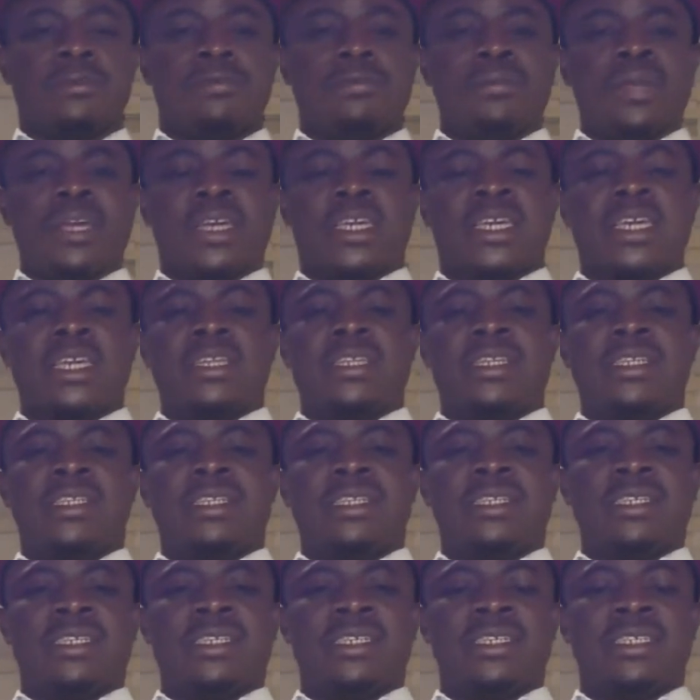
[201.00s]
making
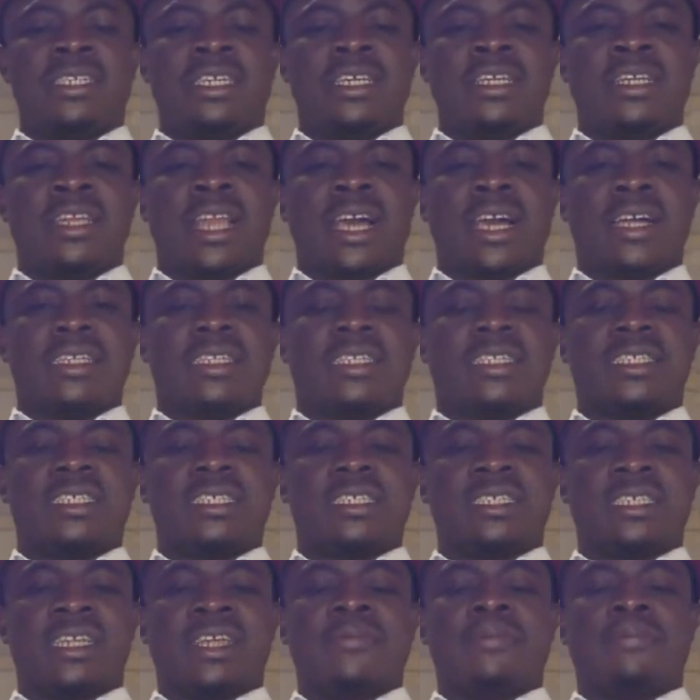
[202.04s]
the land,
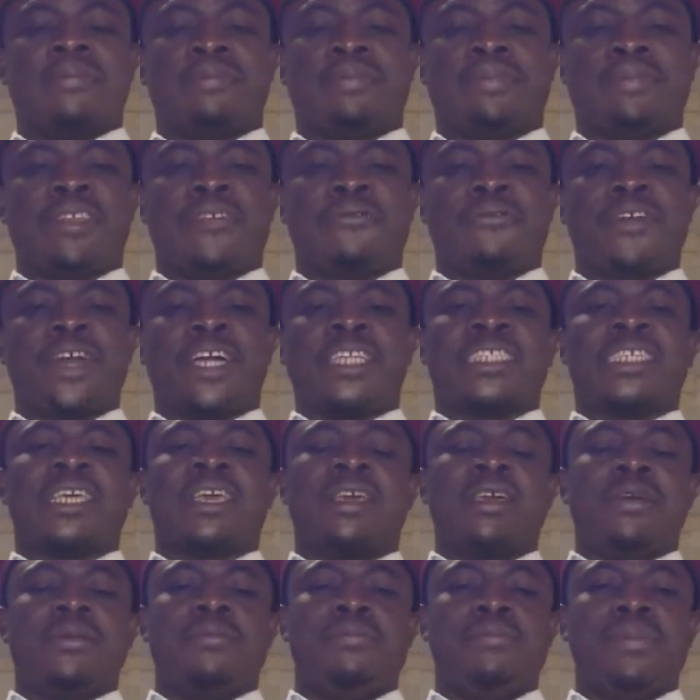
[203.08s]
in fact,
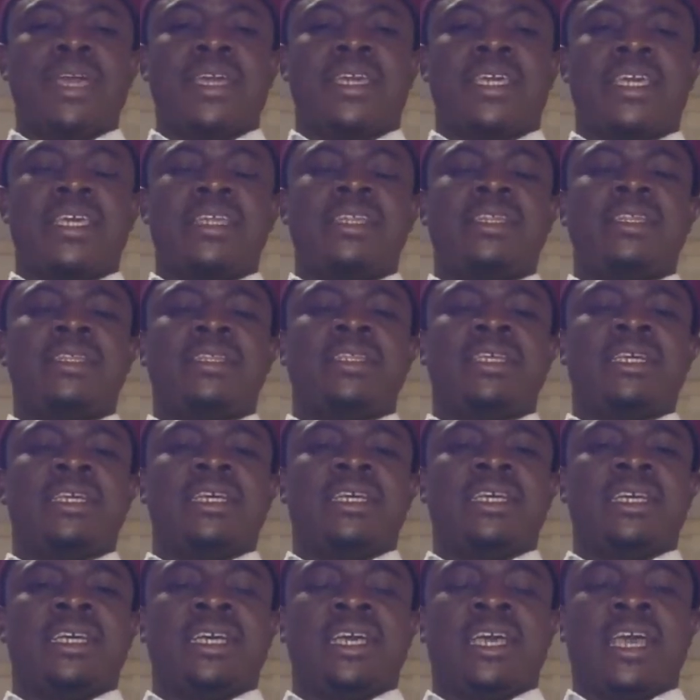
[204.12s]
making
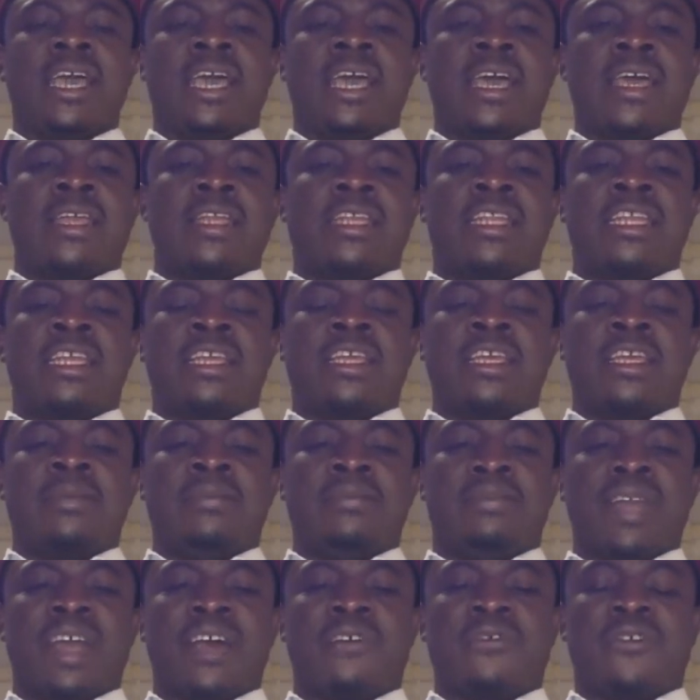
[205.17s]
the
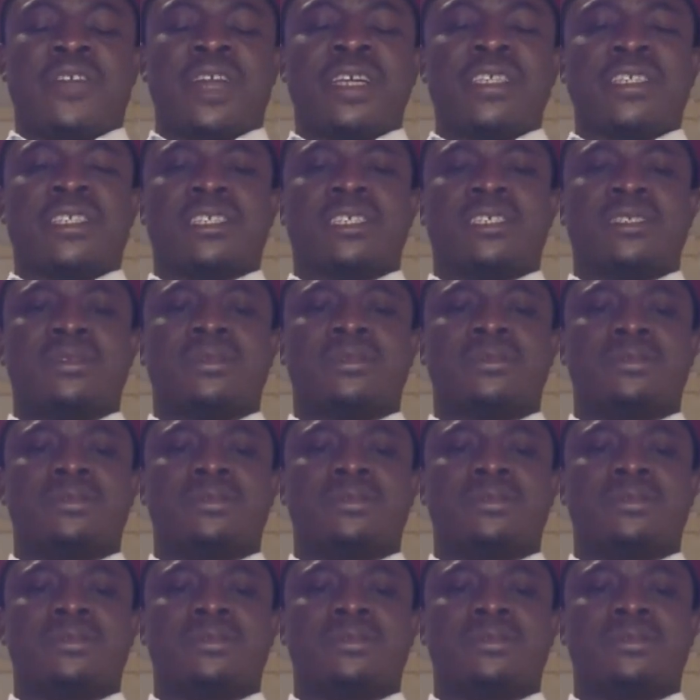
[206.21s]
Biafrans